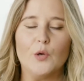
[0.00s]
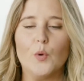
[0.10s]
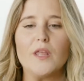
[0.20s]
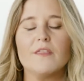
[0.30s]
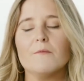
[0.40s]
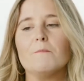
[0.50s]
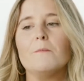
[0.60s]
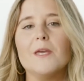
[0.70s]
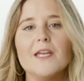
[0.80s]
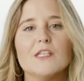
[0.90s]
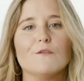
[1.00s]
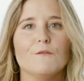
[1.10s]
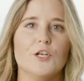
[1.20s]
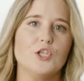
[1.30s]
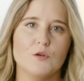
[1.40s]
One of the biggest
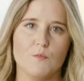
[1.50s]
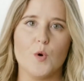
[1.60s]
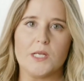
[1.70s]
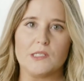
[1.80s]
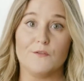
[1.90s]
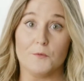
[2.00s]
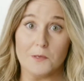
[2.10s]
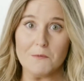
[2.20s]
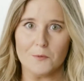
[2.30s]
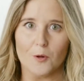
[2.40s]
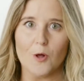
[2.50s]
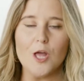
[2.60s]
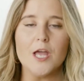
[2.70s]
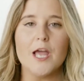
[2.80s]
friction points for people